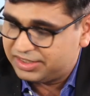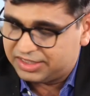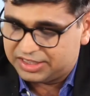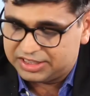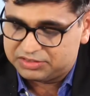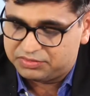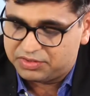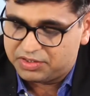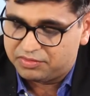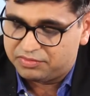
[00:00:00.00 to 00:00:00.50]

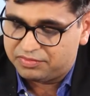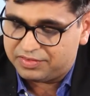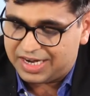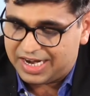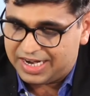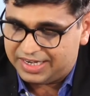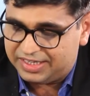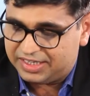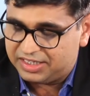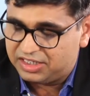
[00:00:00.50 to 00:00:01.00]
is we've
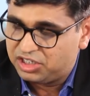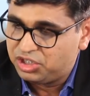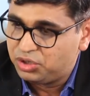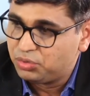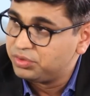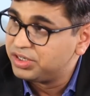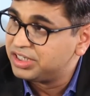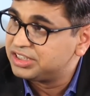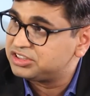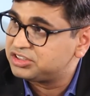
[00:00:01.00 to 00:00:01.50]
added
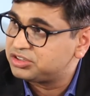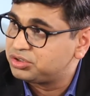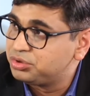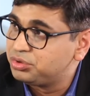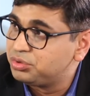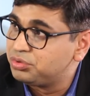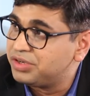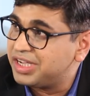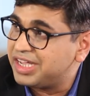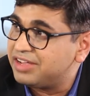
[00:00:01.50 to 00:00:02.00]
units to
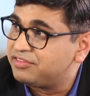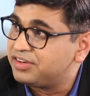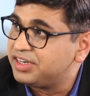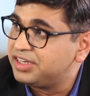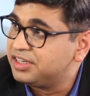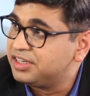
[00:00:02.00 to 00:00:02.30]
you every